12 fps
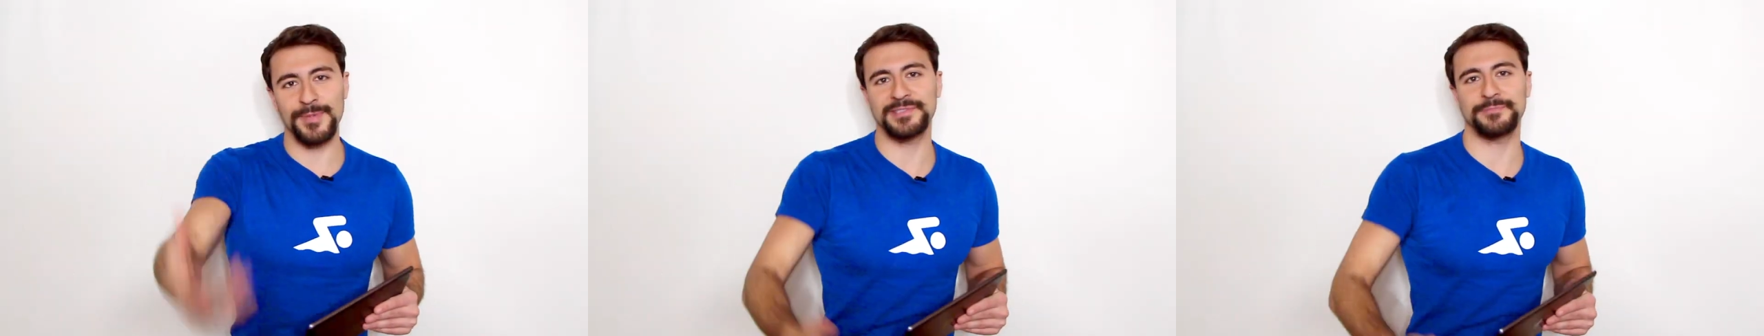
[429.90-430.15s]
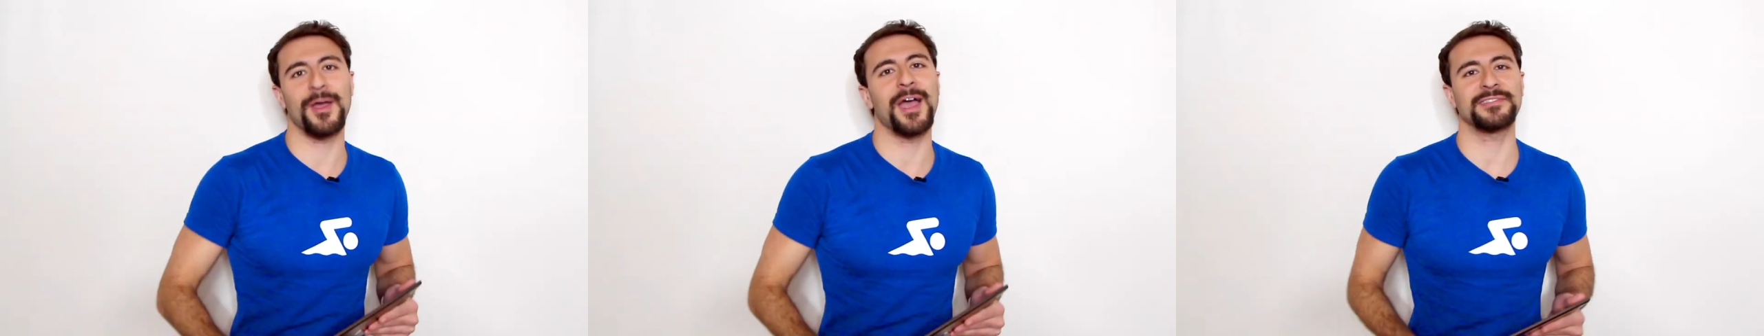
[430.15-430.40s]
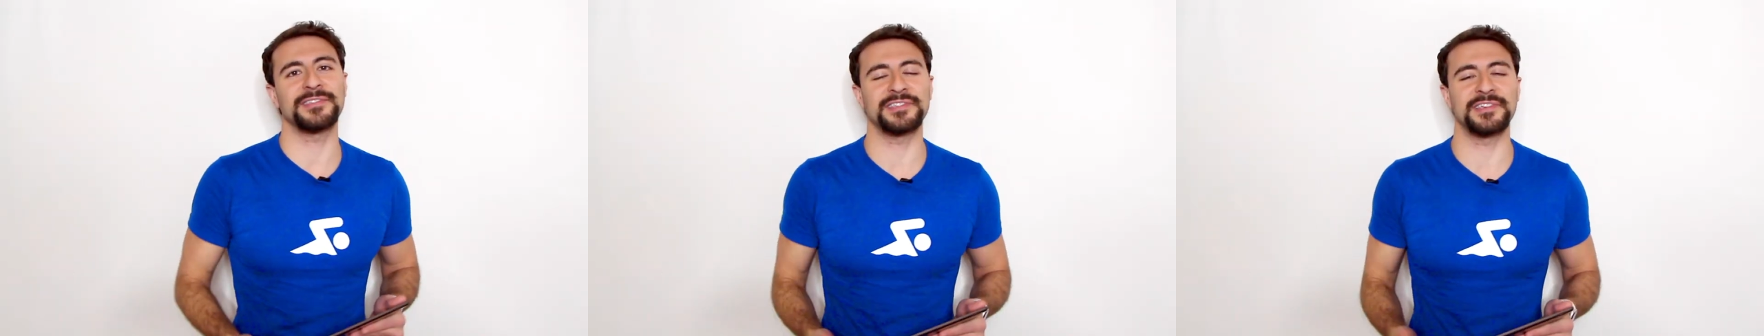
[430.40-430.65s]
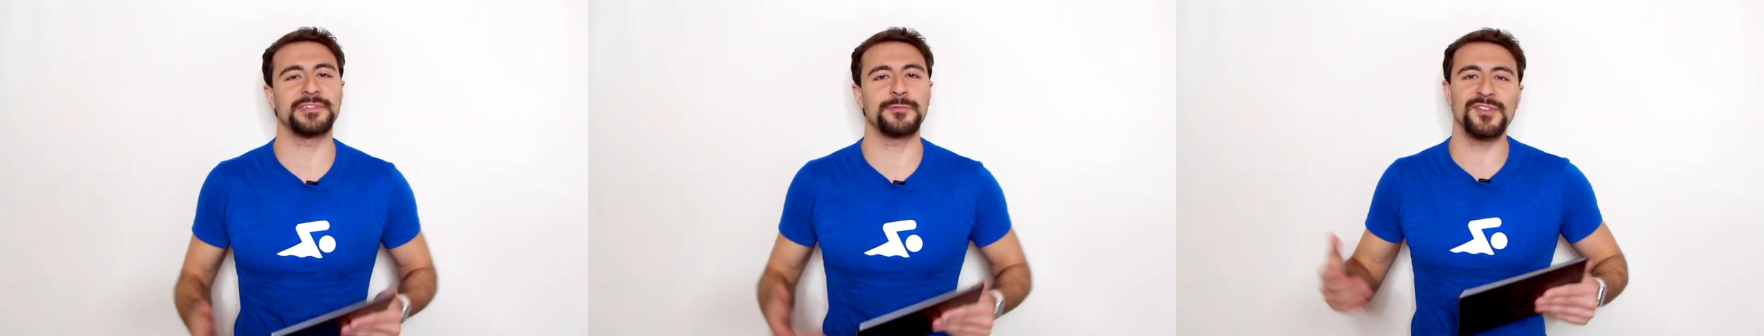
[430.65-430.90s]
best
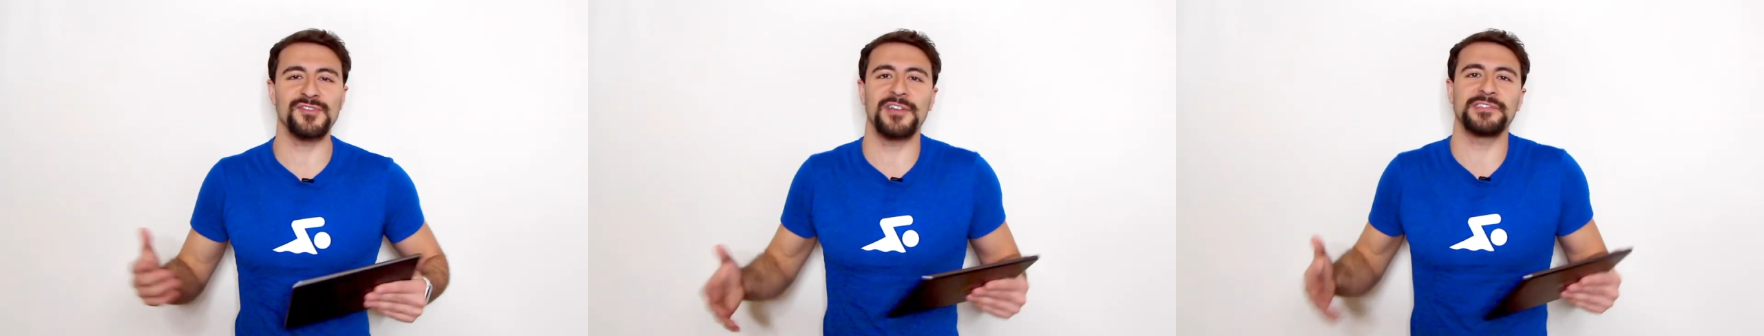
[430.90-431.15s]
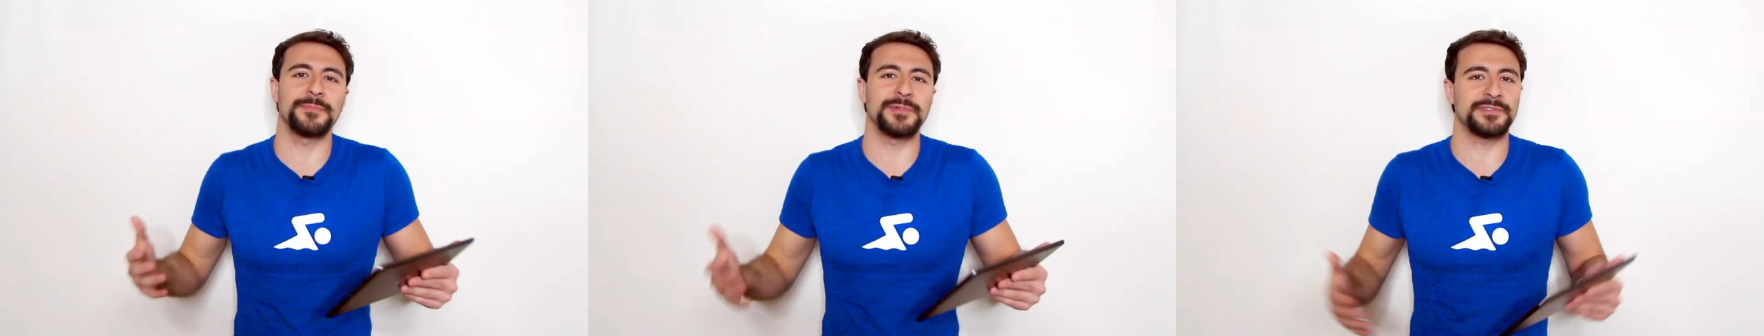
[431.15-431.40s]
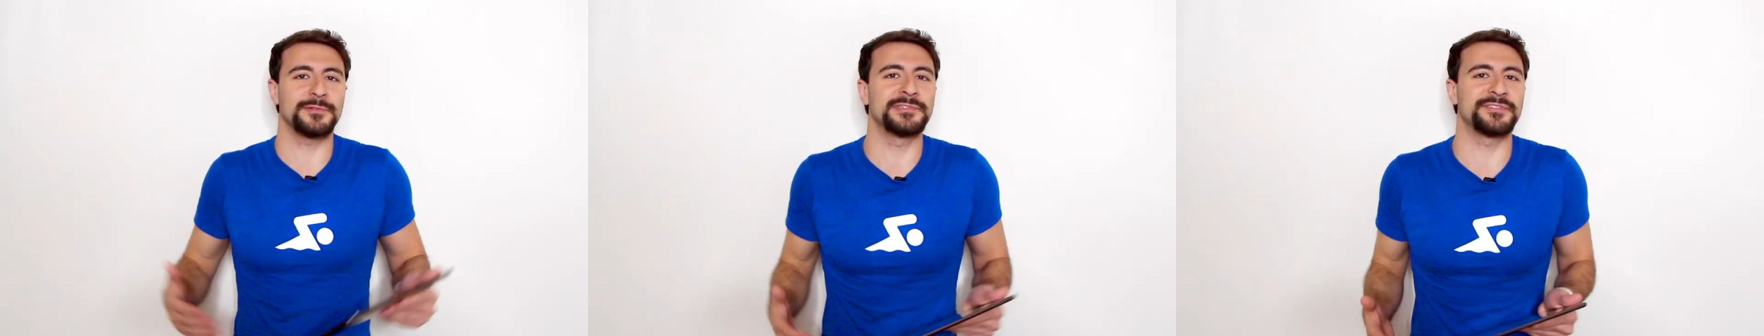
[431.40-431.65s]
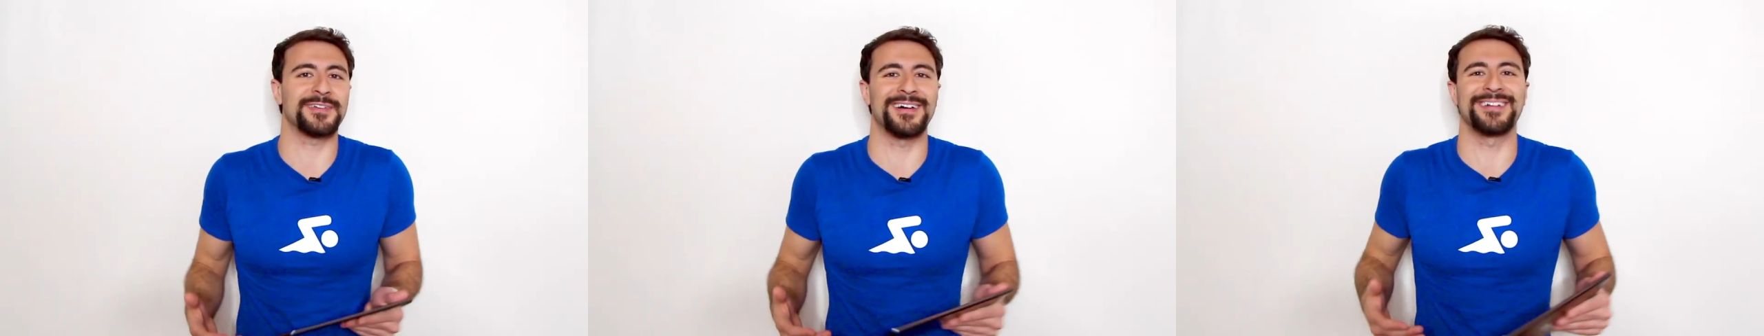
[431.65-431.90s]
practices, and we share some
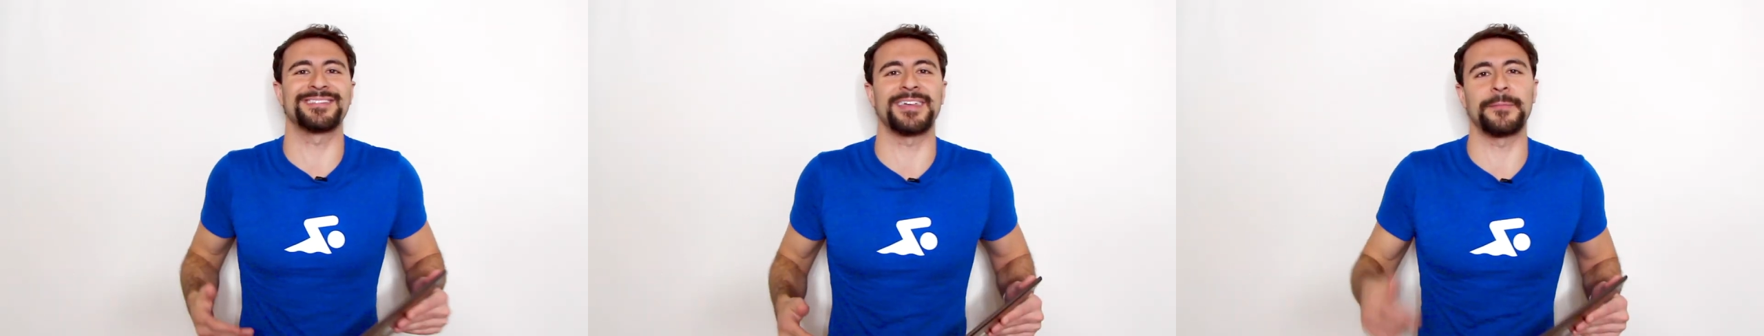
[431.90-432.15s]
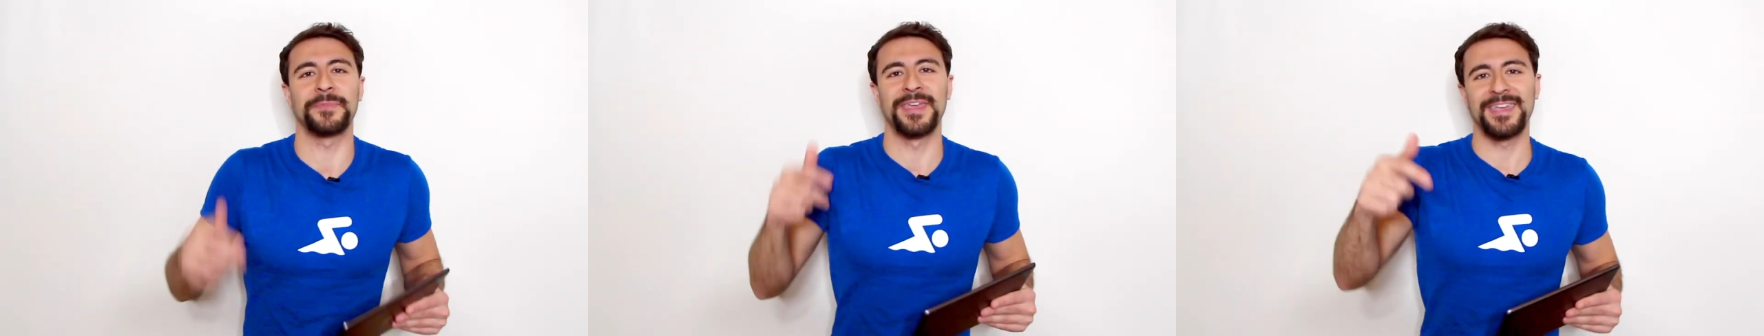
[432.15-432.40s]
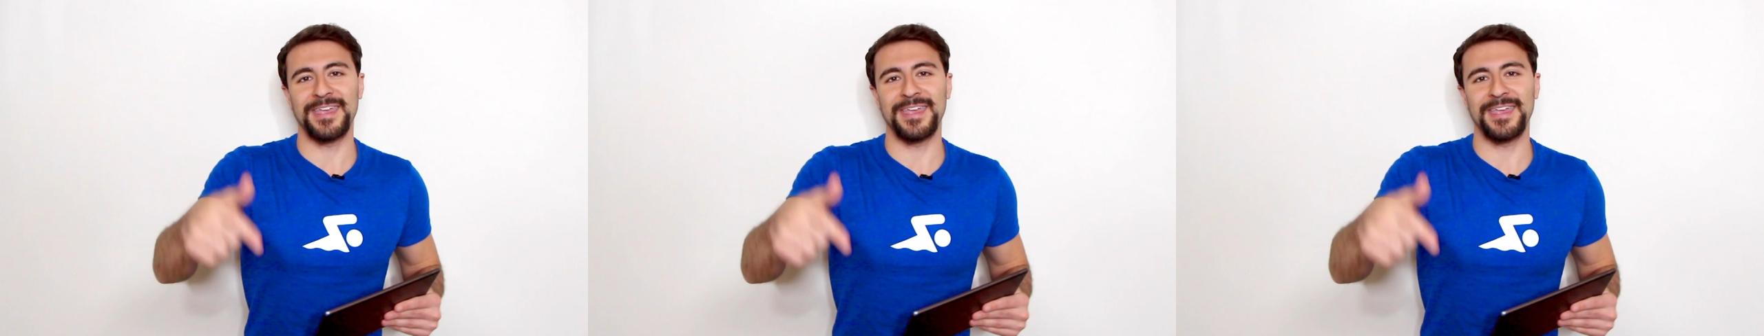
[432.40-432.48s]
exclusive content